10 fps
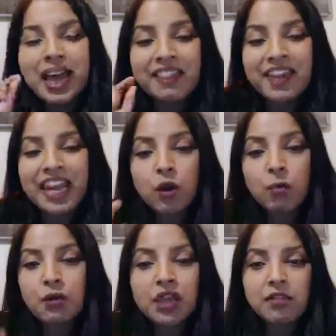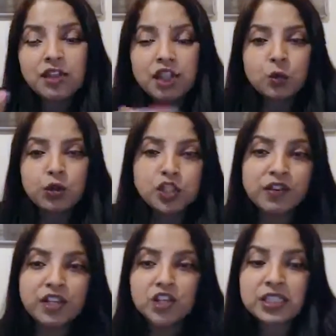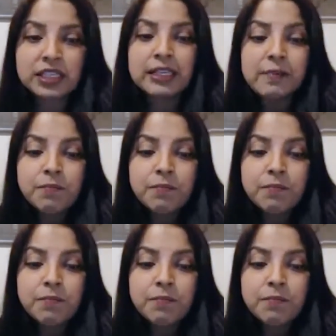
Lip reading: and the link will be given to you once you register.